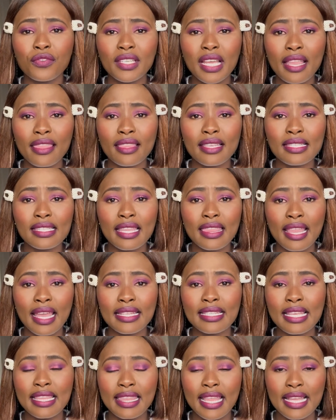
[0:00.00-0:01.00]
done this and
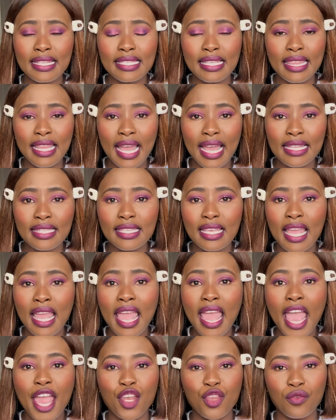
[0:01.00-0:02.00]
that and that and that,
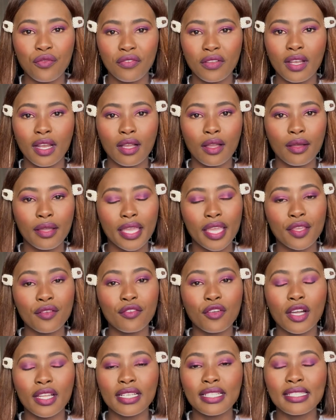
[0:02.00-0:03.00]
and you feel like, okay, you've
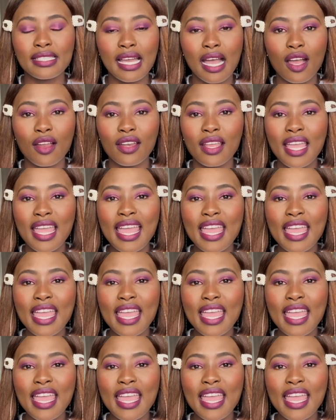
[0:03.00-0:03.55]
got it down.